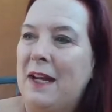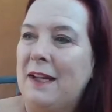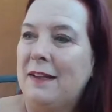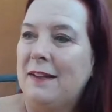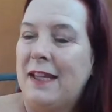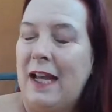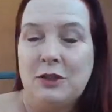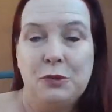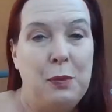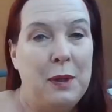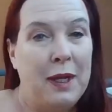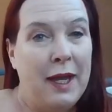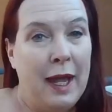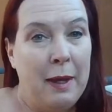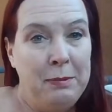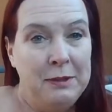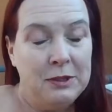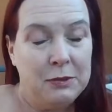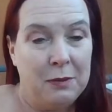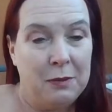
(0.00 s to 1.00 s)
but that's what
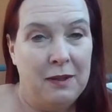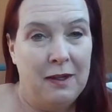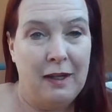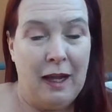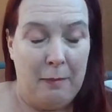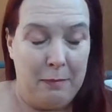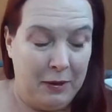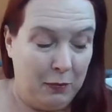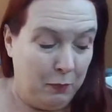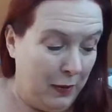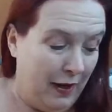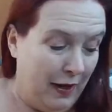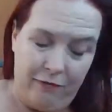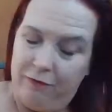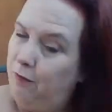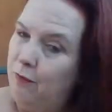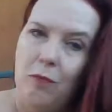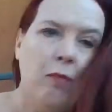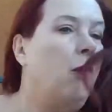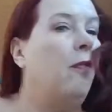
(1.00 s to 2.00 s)
happens when I mean we
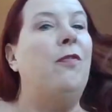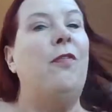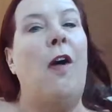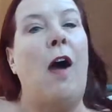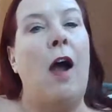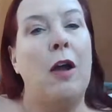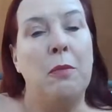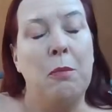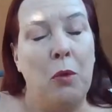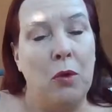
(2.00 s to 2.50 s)
have far